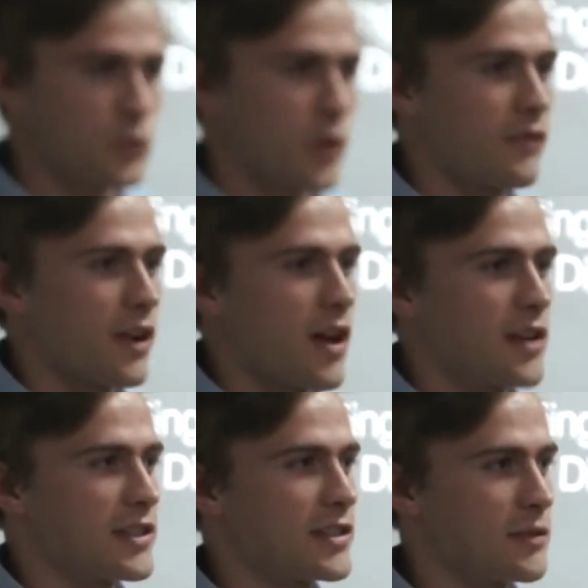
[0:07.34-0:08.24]
is one of the
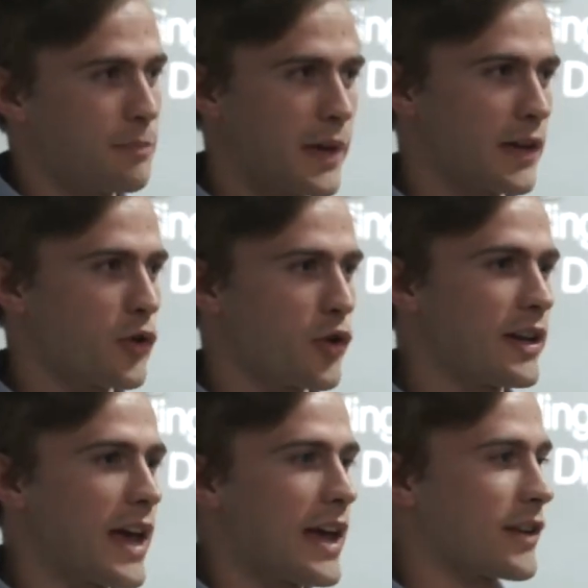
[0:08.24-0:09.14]
largest
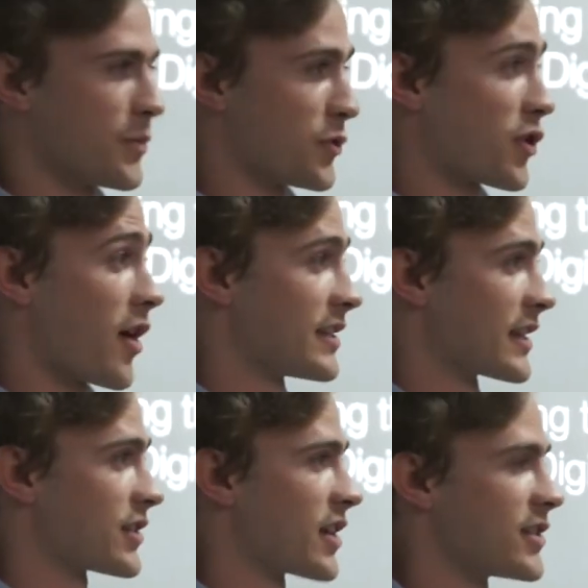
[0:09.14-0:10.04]
Bitcoin and cryptocurrency
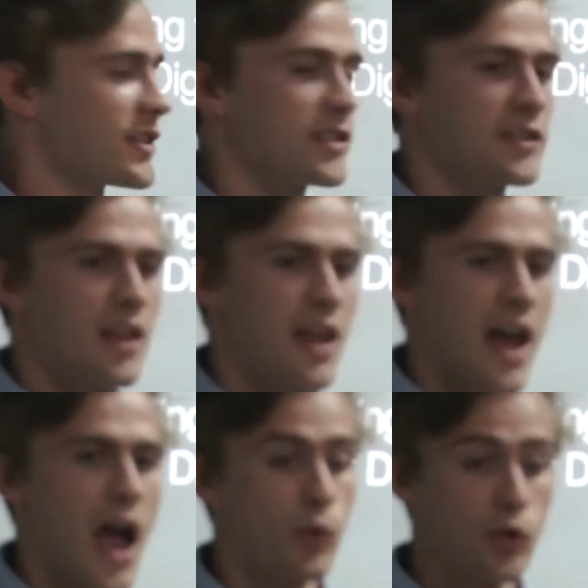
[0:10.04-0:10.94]
exchanges,
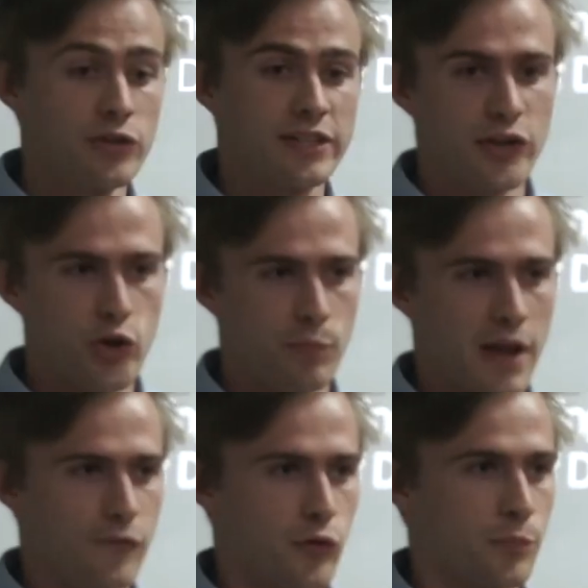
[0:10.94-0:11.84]
and we're launching a new
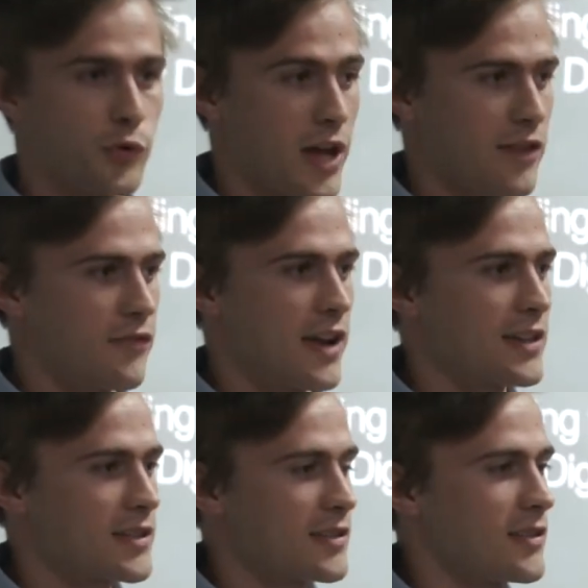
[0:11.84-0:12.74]
platform called
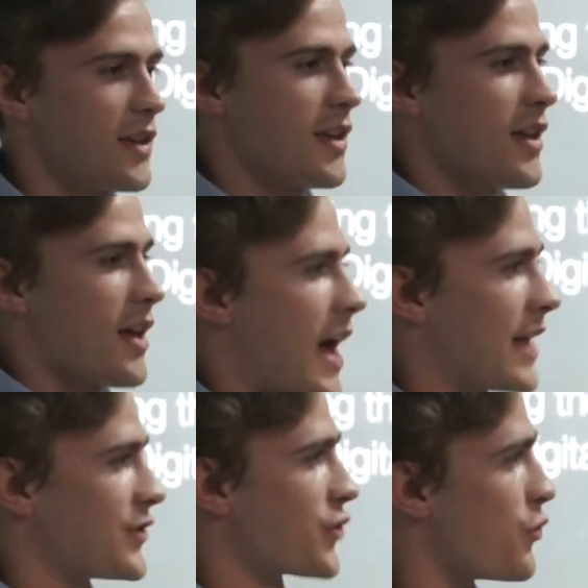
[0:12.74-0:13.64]
Ethfinex.
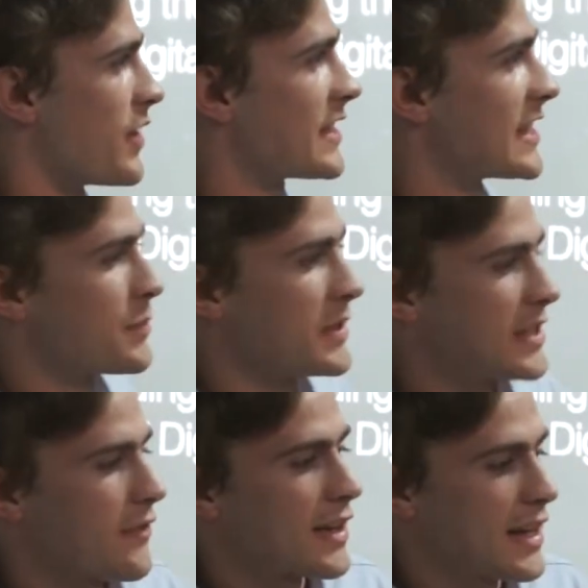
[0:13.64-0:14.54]
And so this is
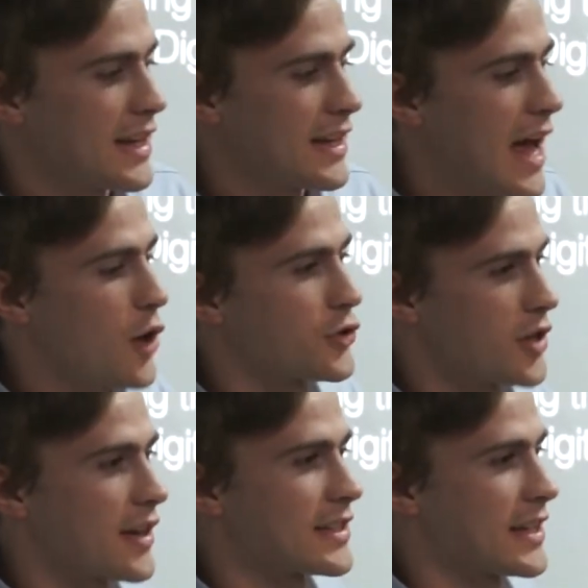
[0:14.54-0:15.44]
specifically now
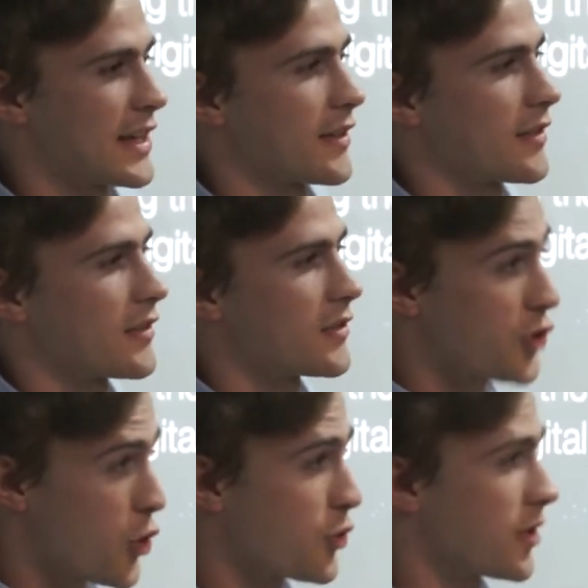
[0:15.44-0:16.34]
targeting
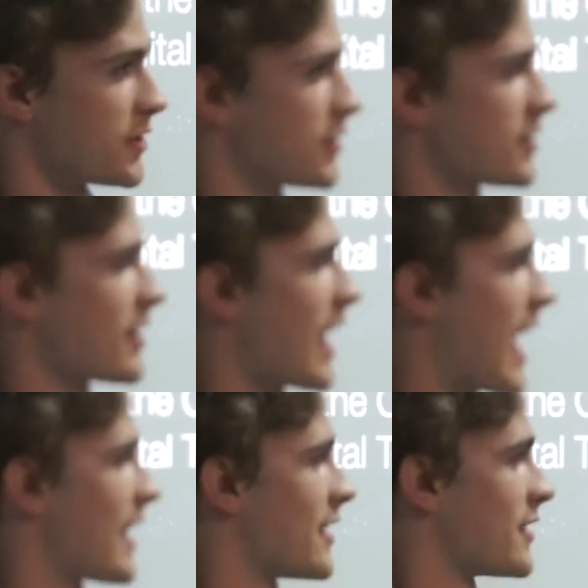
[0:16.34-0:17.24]
tokens
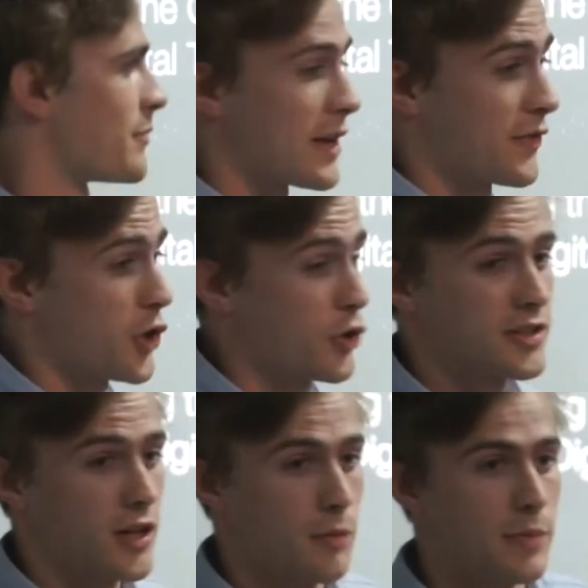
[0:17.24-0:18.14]
and many of the tokens
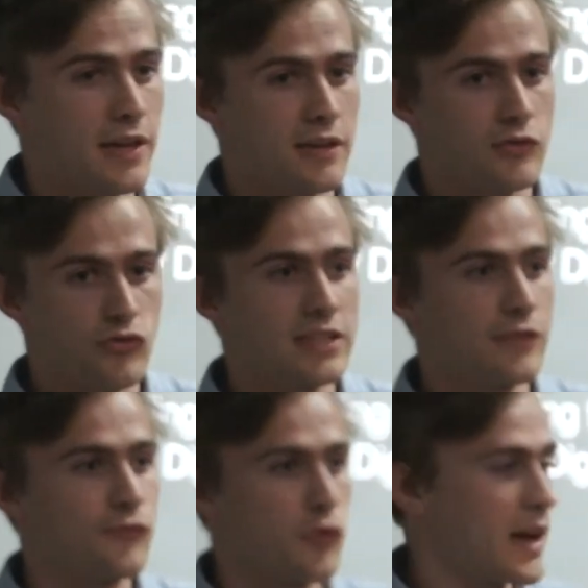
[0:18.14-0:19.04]
that are being created
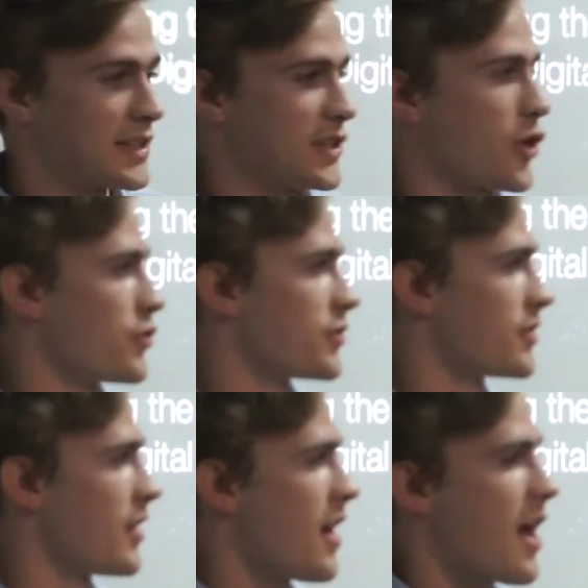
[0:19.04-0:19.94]
from ICOs.
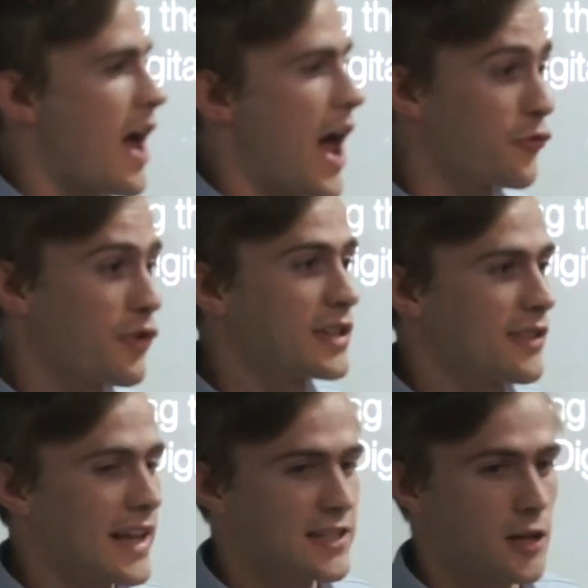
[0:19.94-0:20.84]
And the
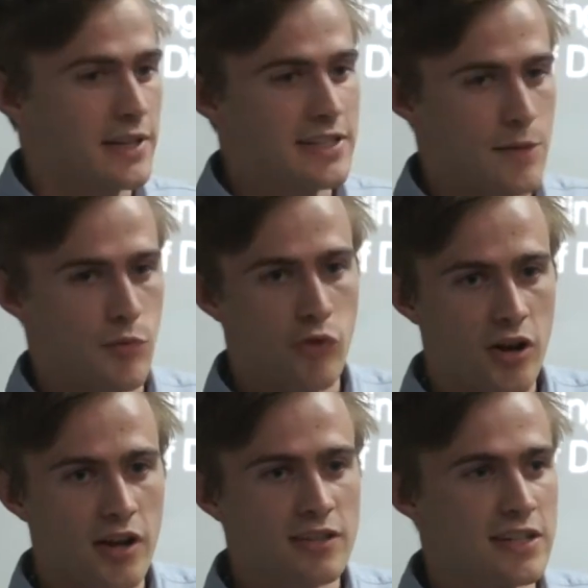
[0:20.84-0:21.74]
reason that's going to be a separate
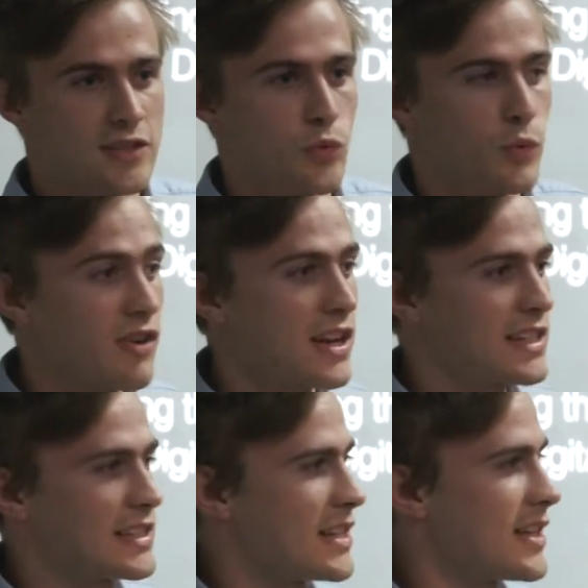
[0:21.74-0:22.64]
product is that we really
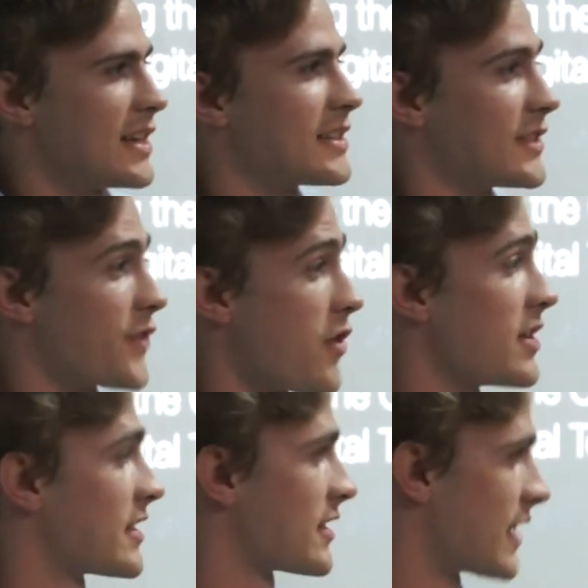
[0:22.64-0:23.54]
see these as very
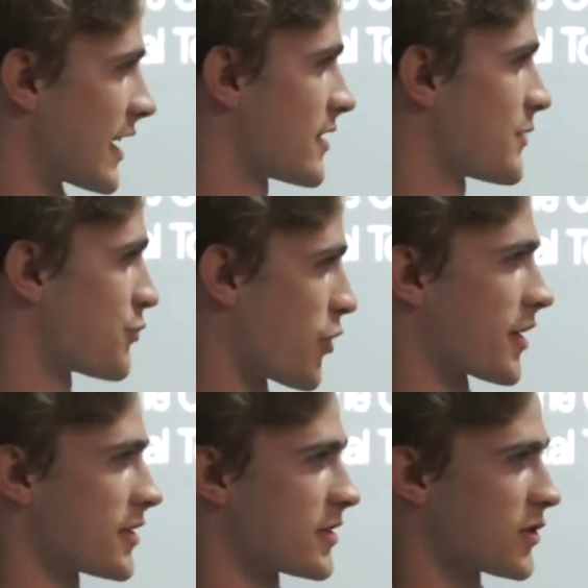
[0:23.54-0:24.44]
distinct
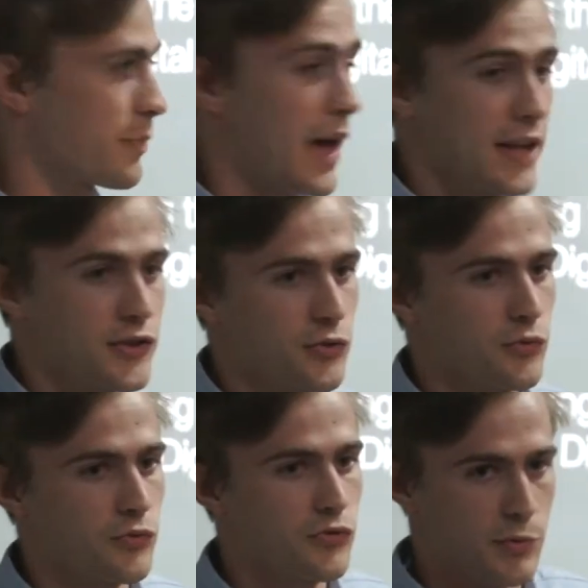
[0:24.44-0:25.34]
products compared
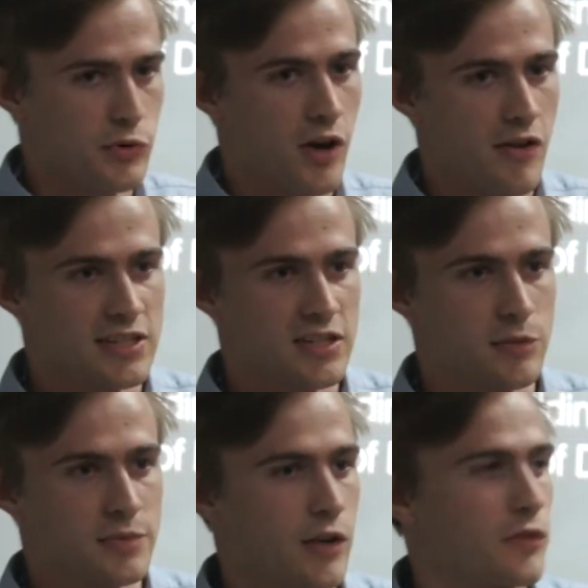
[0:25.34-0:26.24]
to cryptocurrencies
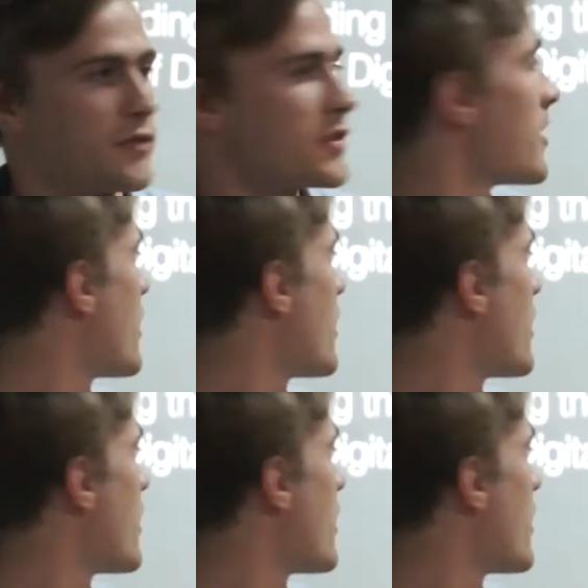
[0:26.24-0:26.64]
themselves.